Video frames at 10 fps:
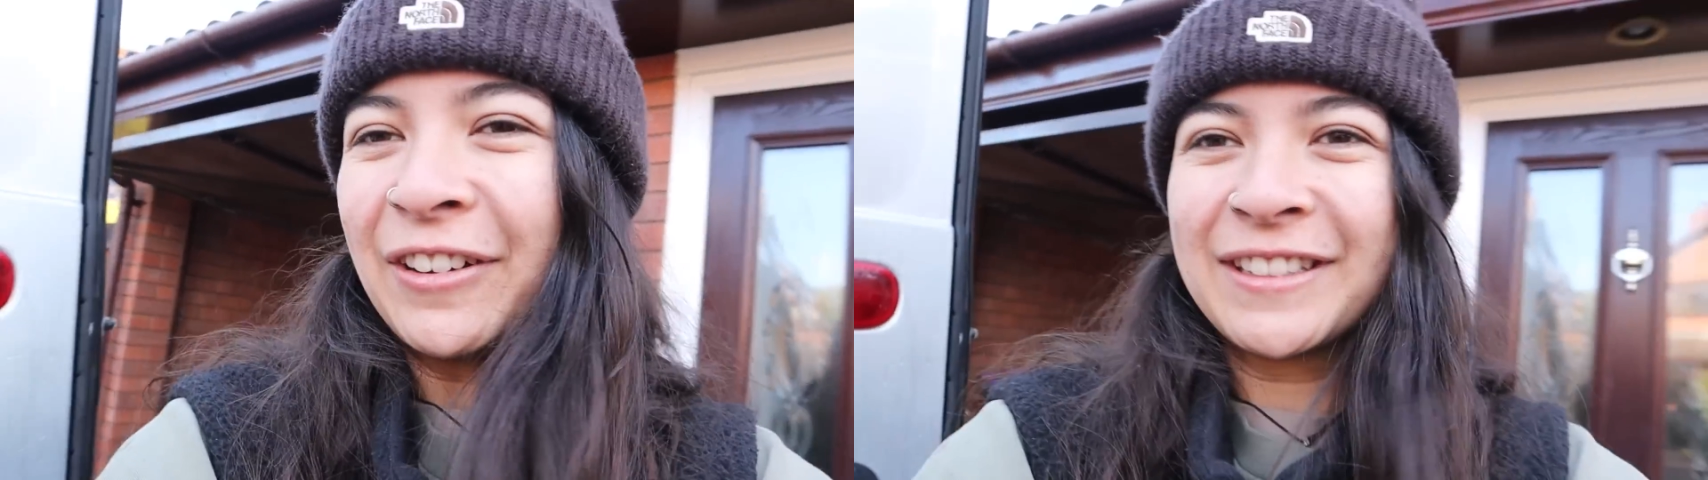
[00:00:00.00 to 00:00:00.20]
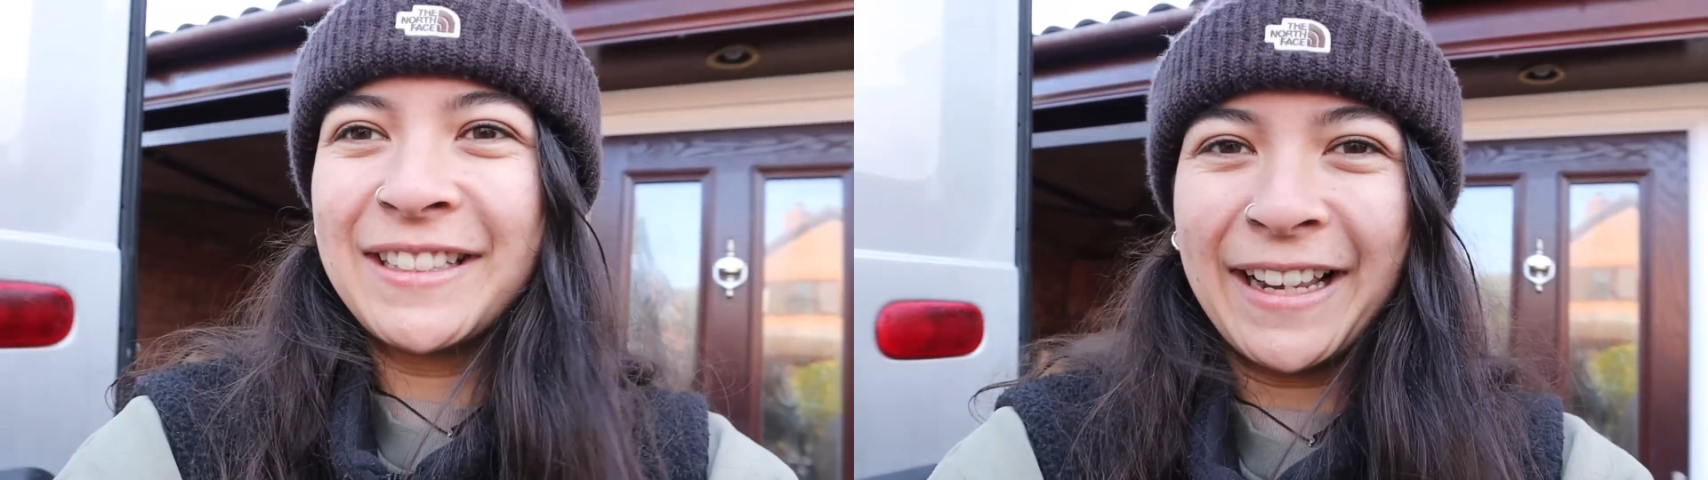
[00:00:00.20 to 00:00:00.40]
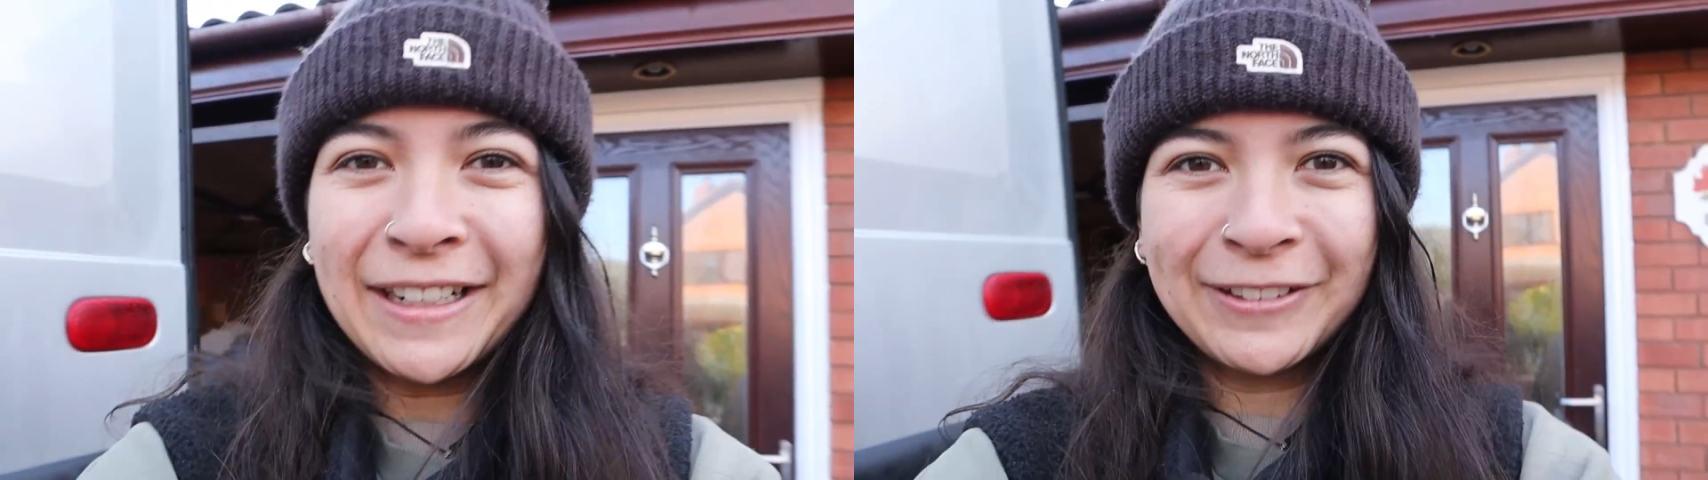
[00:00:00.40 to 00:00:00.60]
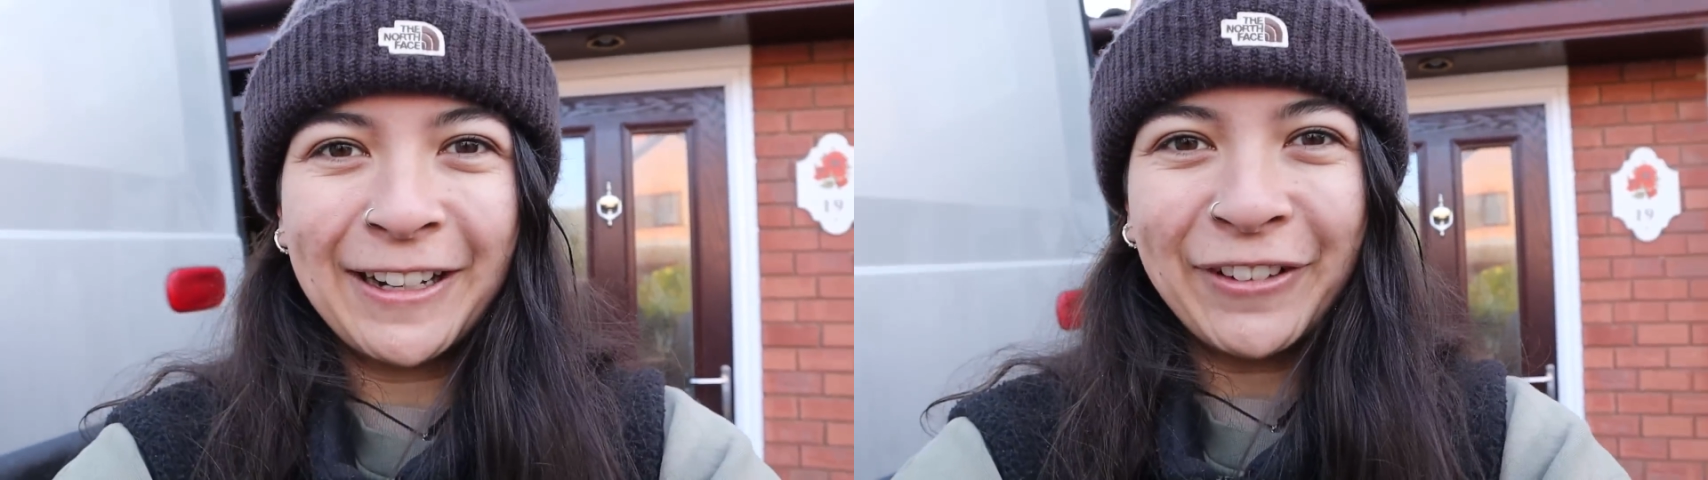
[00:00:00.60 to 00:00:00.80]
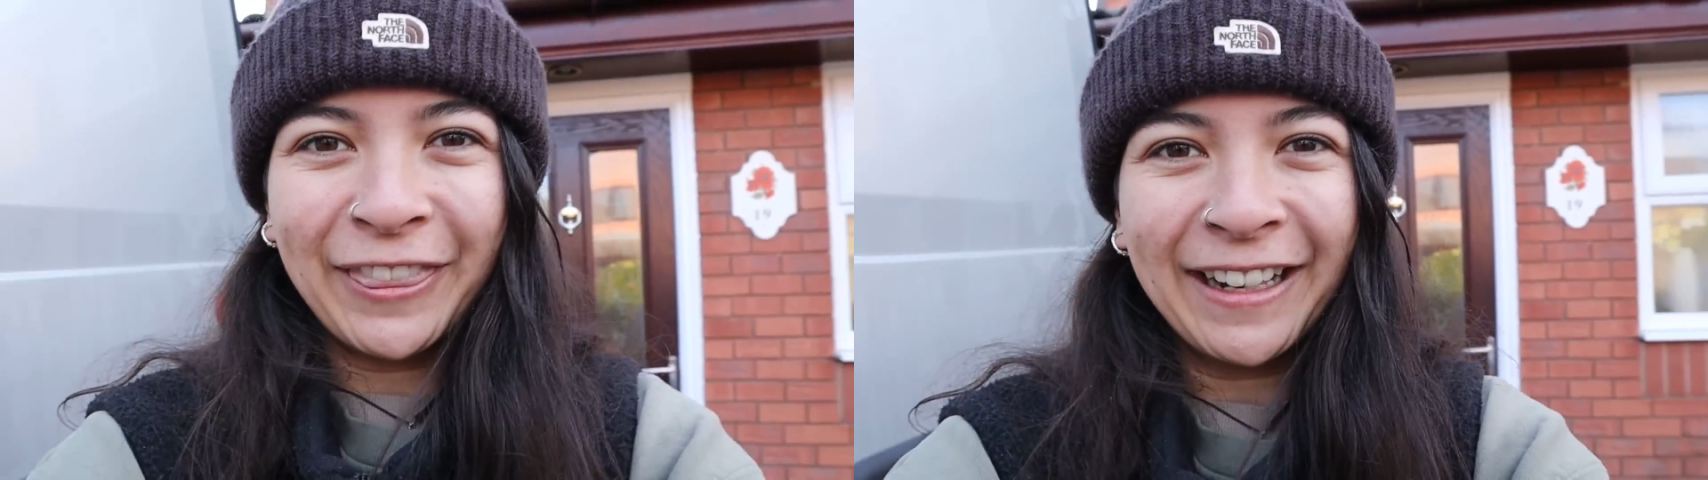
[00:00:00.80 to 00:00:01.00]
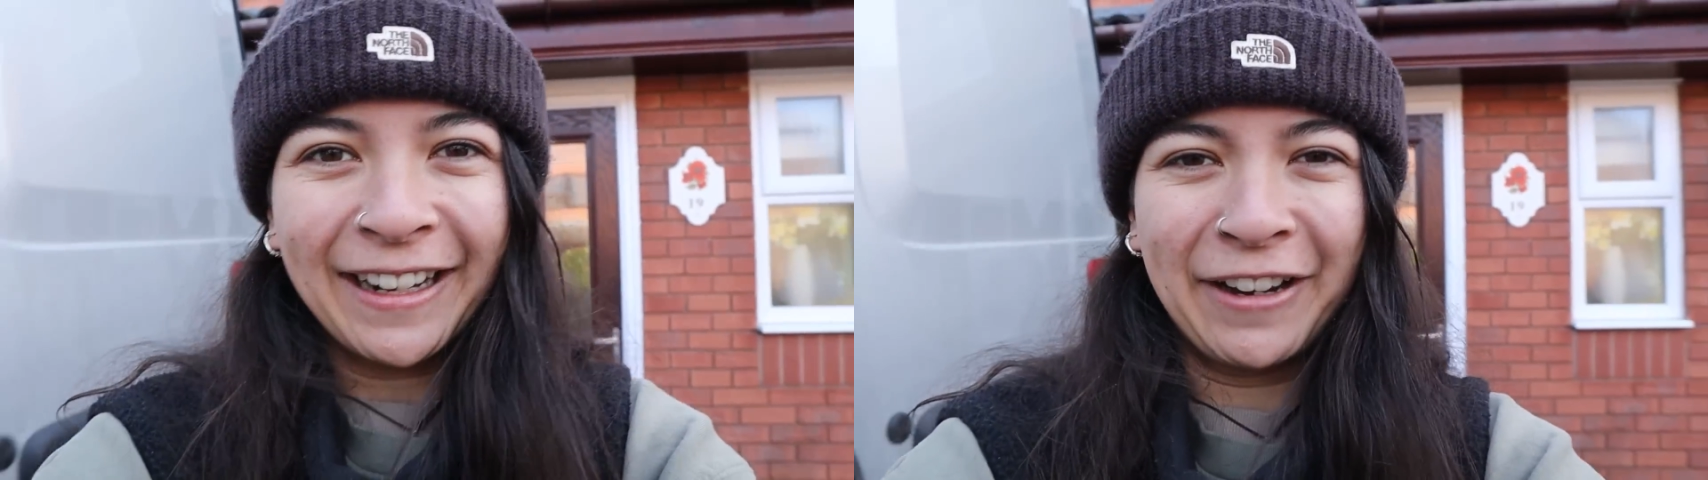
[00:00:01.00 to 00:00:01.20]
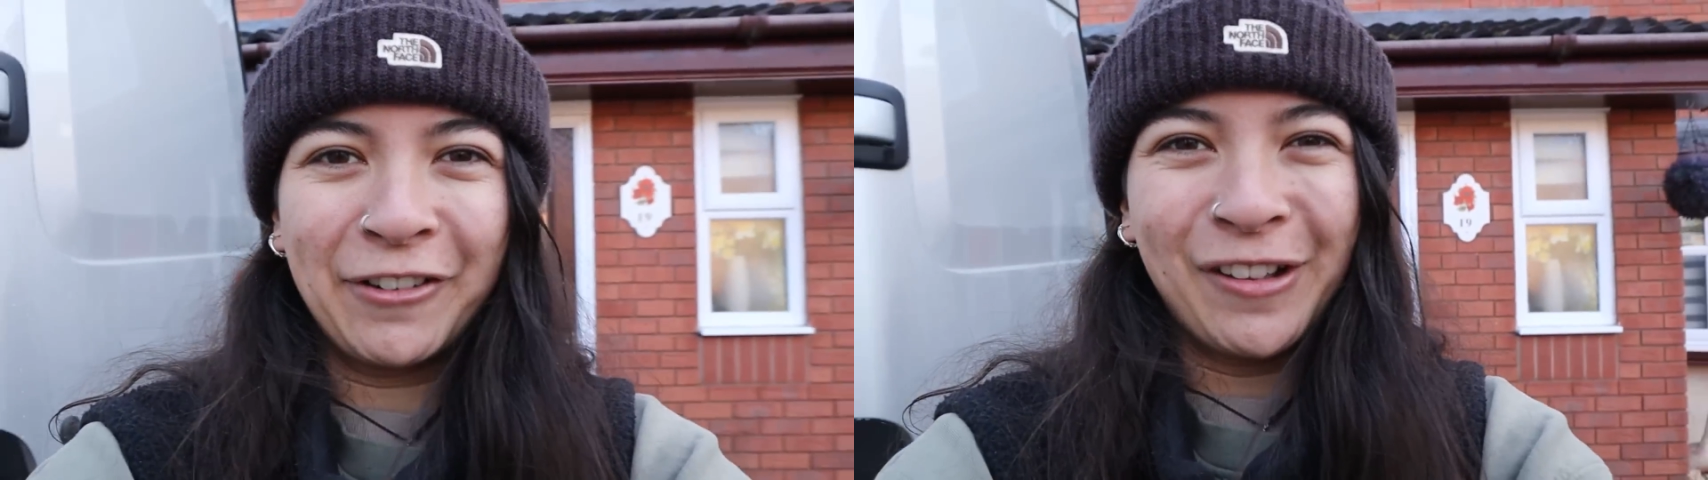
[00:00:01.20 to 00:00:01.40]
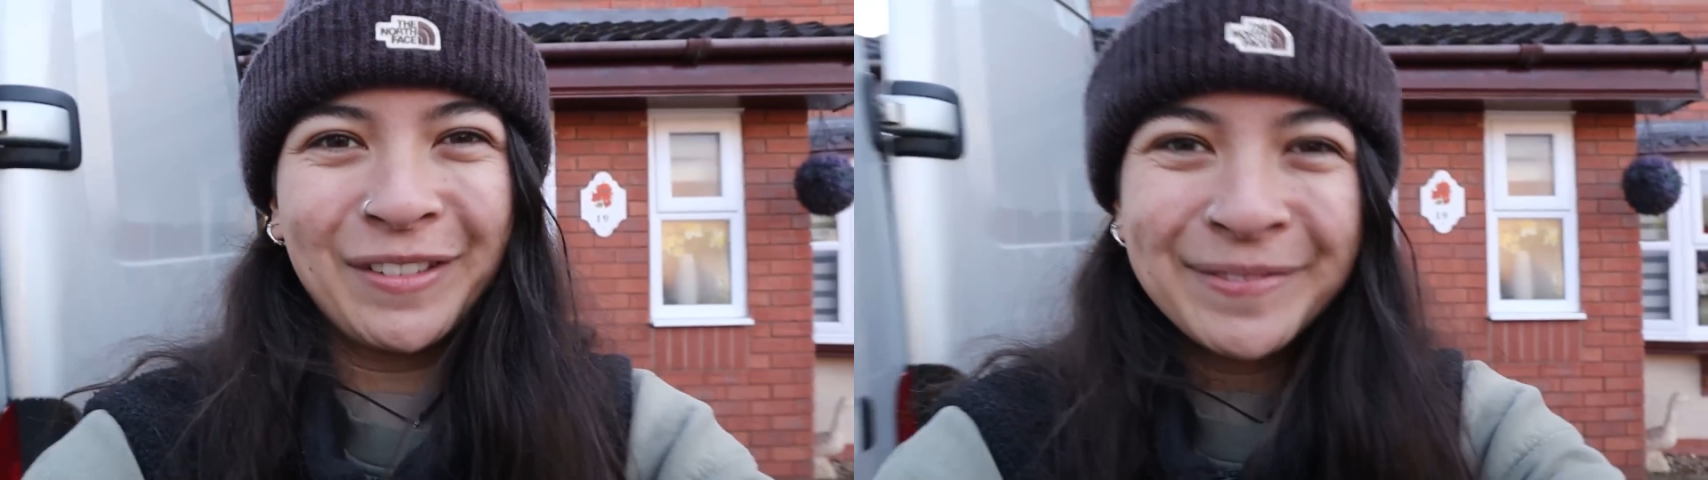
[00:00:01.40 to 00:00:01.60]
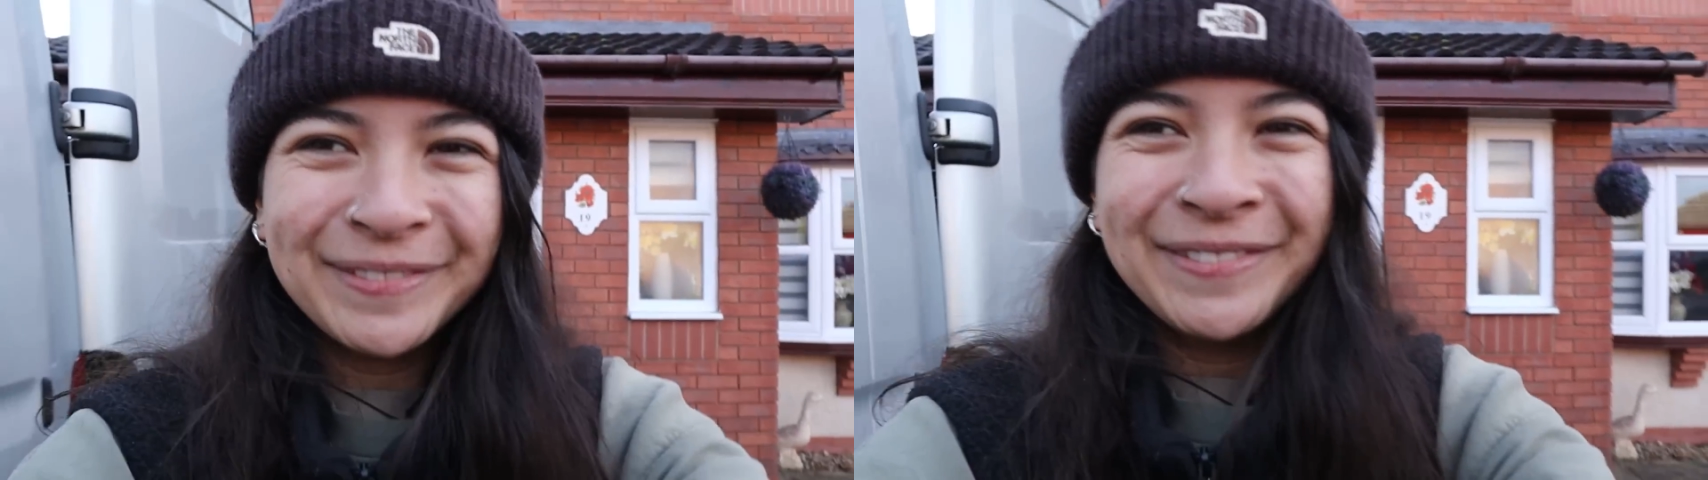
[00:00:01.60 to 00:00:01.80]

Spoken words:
what's next, we'll have a think later on.